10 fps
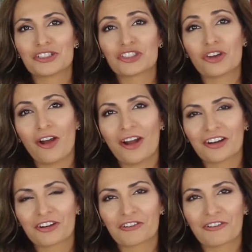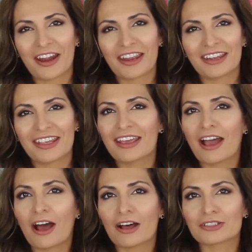dark rainy
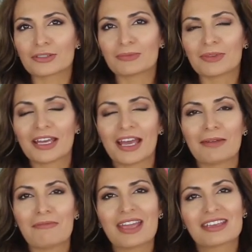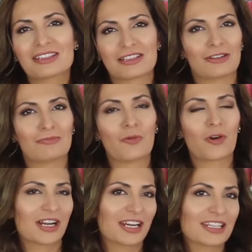autumn and make it
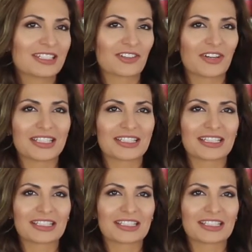more interesting.